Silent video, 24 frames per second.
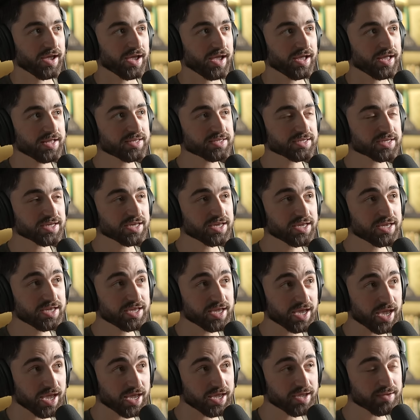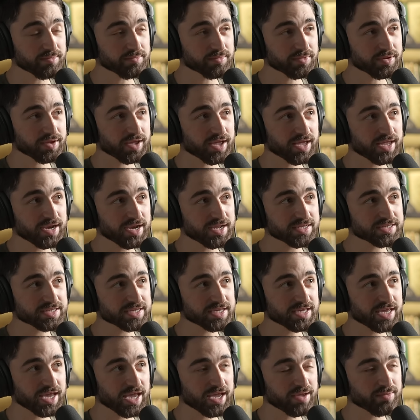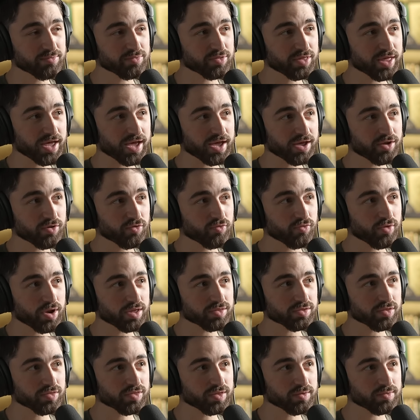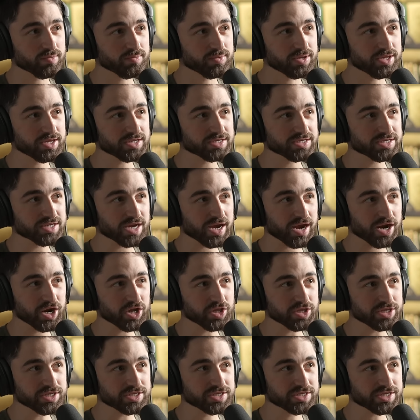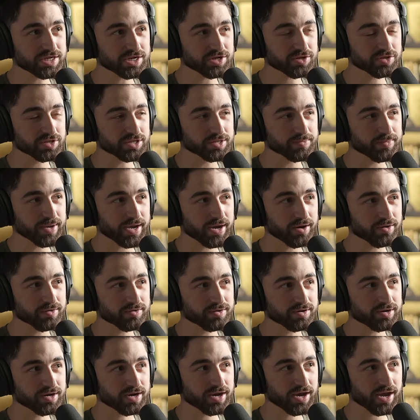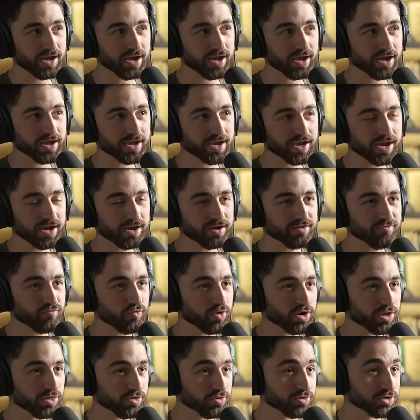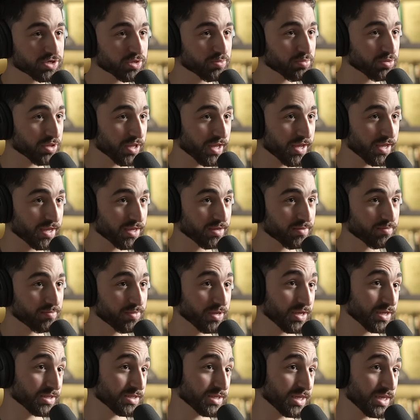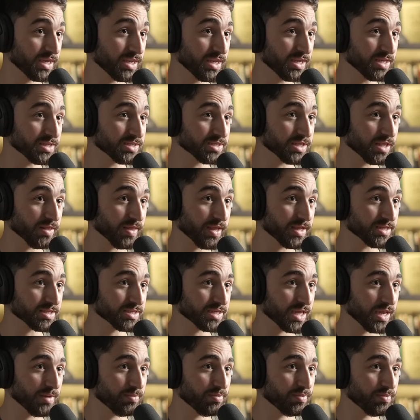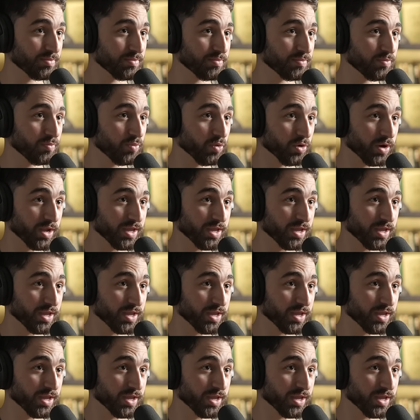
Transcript: it's a game and it's a game that rather than be entirely cynical about, I kind of want to learn to play because it is the landscape we're